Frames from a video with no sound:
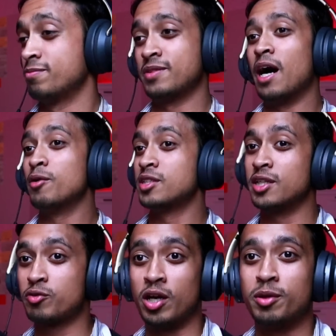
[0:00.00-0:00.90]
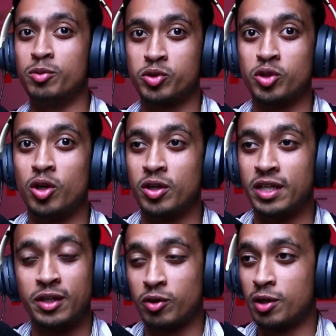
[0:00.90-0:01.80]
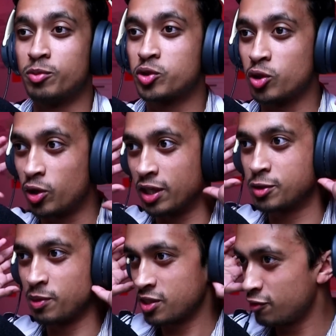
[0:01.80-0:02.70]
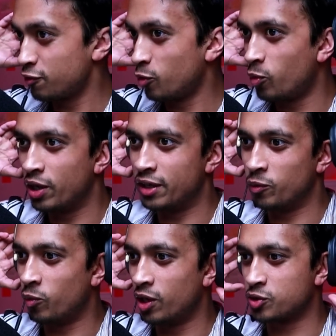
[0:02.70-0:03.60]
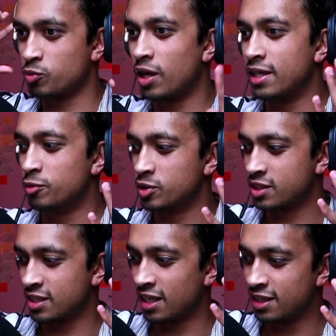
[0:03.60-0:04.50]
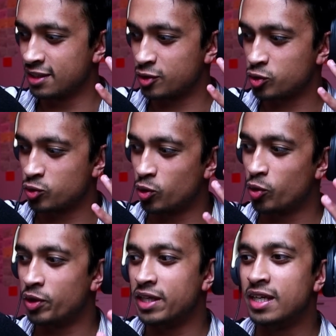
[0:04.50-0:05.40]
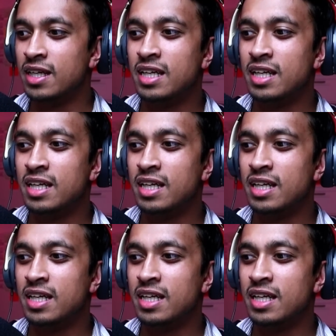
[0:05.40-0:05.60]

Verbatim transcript: That was an incredible song. Incredible song, especially for what it was, right? It was telling this story.